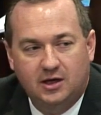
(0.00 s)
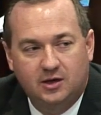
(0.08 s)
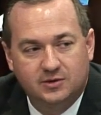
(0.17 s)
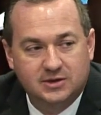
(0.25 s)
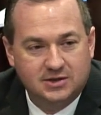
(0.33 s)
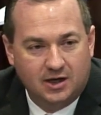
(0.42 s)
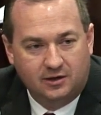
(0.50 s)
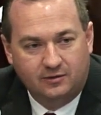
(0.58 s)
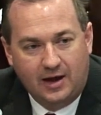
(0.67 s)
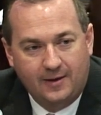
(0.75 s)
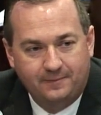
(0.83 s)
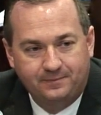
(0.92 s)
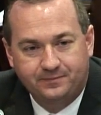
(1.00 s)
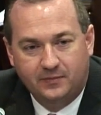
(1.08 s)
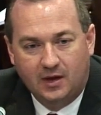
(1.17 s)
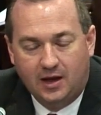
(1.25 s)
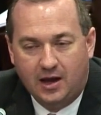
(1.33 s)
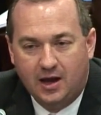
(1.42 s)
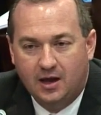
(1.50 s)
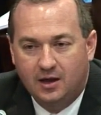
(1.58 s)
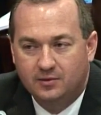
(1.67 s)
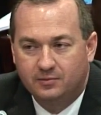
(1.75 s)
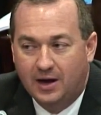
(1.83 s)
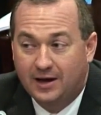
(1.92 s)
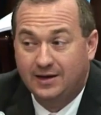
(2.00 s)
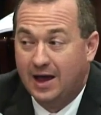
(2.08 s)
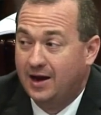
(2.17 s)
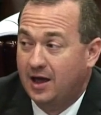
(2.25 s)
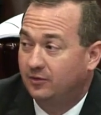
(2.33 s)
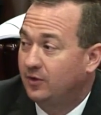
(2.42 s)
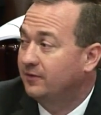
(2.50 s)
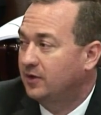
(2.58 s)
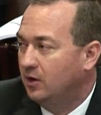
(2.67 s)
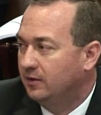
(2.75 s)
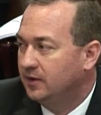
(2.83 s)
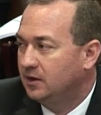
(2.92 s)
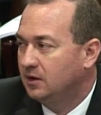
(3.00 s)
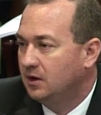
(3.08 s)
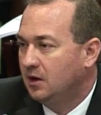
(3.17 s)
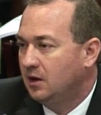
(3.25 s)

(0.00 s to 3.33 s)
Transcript: He was a tunnel rat, and my dad had a rough go of it.